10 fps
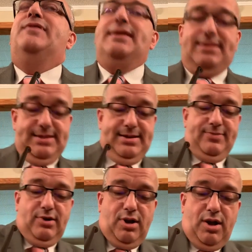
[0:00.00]
Seek
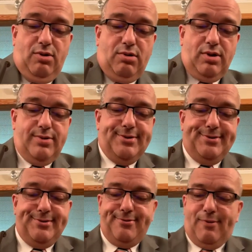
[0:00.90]
ye the
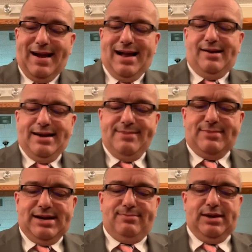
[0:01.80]
Lord while
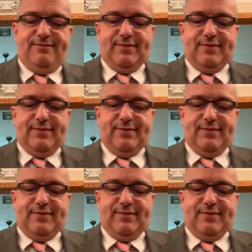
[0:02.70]
he may